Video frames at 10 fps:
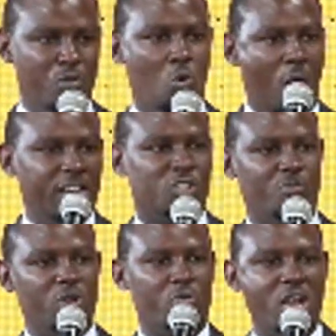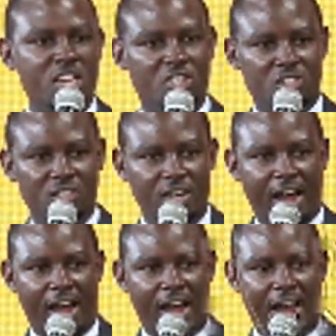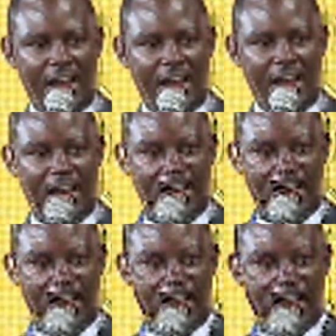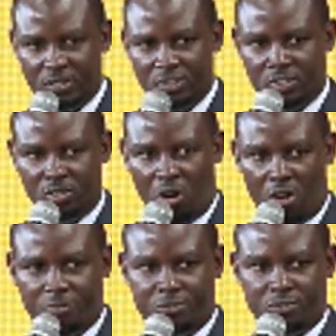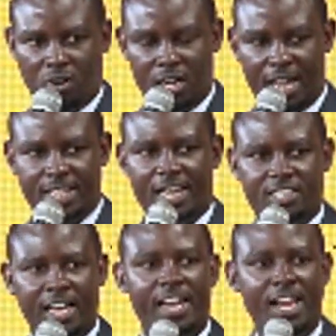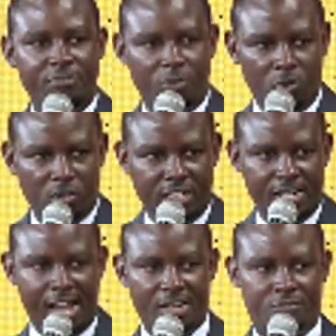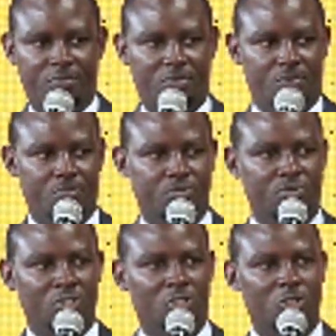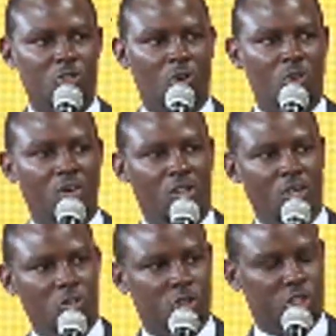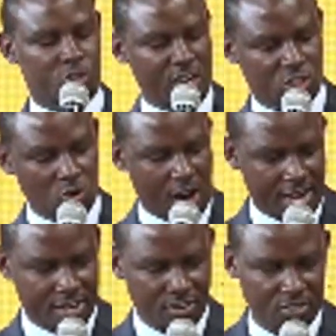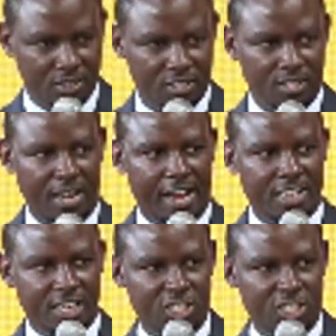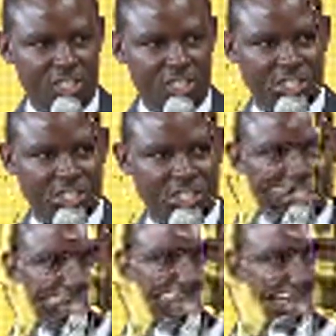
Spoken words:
People want to be reached at their point of at their level in life. So you stretch your hand and get to your neighbor,